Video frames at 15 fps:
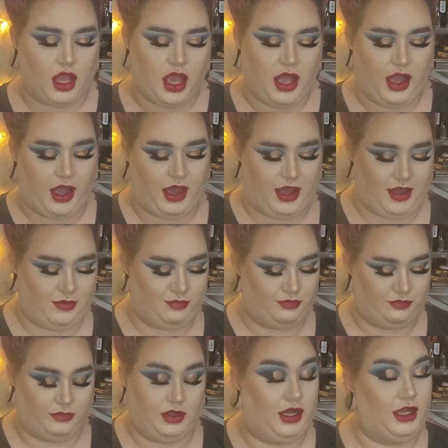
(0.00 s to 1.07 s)

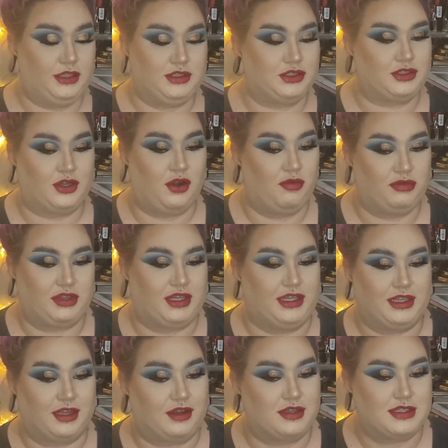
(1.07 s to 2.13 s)
I just completely
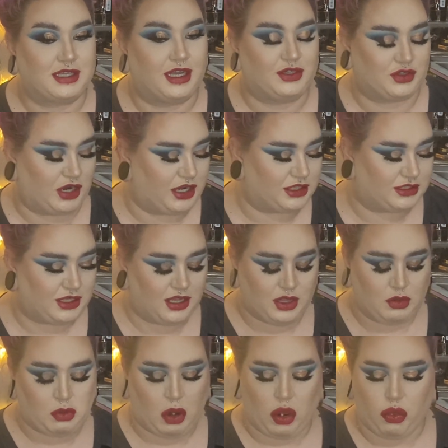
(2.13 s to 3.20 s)
got sidetracked.
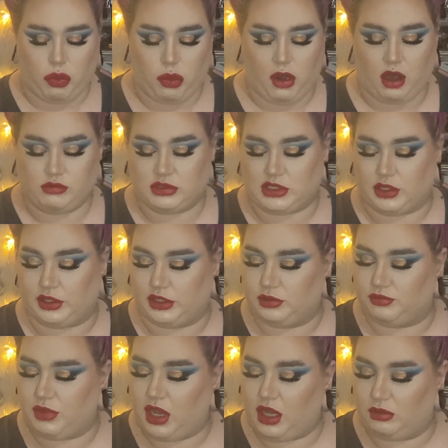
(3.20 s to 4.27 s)
I'm sorry.
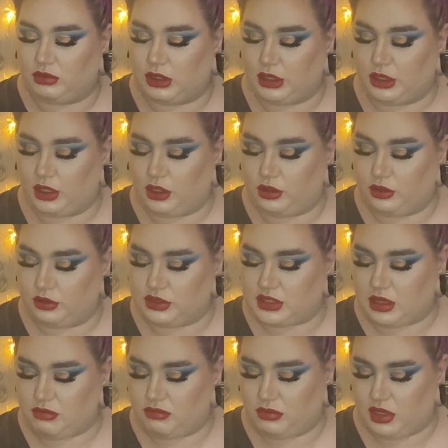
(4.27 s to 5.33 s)
I'm going to use
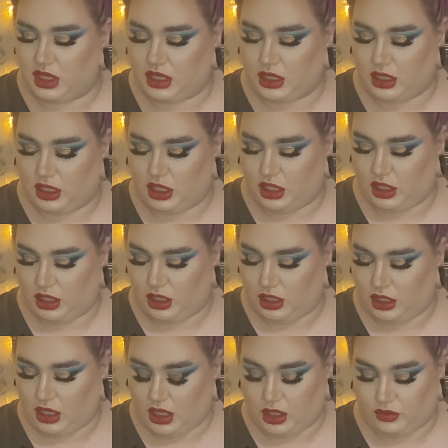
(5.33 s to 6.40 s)
my...
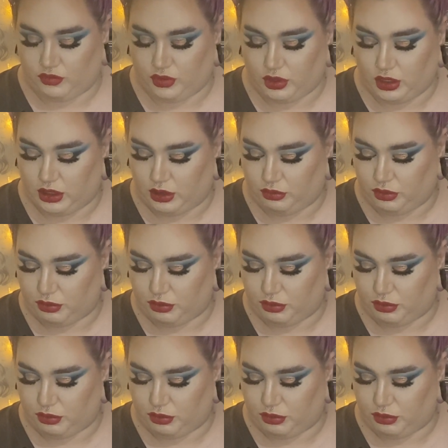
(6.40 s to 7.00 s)
I have no idea what